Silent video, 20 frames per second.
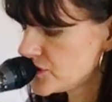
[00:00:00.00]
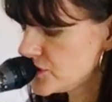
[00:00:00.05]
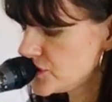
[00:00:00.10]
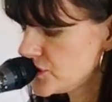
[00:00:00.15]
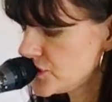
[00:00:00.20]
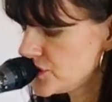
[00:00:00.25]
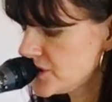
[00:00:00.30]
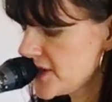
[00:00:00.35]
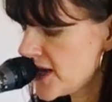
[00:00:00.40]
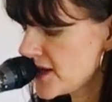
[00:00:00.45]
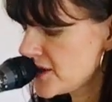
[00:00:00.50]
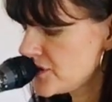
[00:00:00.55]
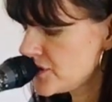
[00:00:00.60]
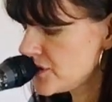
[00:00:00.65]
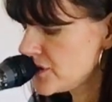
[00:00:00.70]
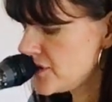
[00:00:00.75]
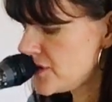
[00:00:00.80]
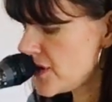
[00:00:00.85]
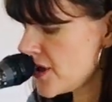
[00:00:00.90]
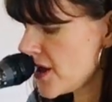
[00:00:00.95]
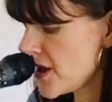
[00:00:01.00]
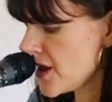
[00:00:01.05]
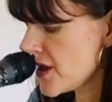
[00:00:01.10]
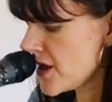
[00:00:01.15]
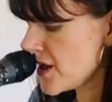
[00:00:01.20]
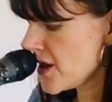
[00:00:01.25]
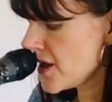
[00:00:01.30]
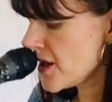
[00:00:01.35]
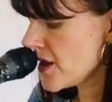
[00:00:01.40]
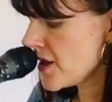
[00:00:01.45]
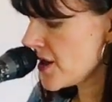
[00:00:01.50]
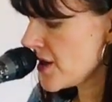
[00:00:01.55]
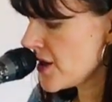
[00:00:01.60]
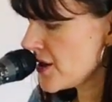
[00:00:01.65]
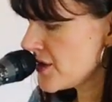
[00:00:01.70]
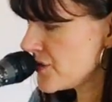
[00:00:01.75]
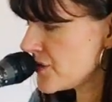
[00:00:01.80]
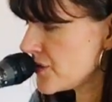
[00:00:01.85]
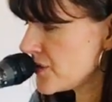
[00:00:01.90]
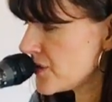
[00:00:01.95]
Do da do
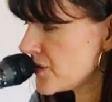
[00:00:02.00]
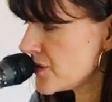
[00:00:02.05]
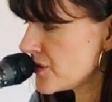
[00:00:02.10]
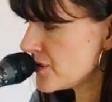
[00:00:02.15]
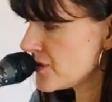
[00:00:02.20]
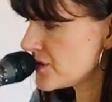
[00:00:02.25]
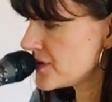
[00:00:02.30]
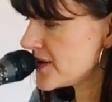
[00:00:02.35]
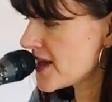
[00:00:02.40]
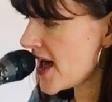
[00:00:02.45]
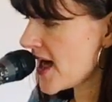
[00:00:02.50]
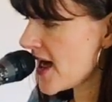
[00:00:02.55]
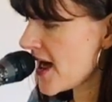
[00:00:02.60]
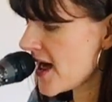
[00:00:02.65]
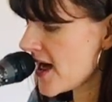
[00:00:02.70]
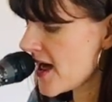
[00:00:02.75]
day do da.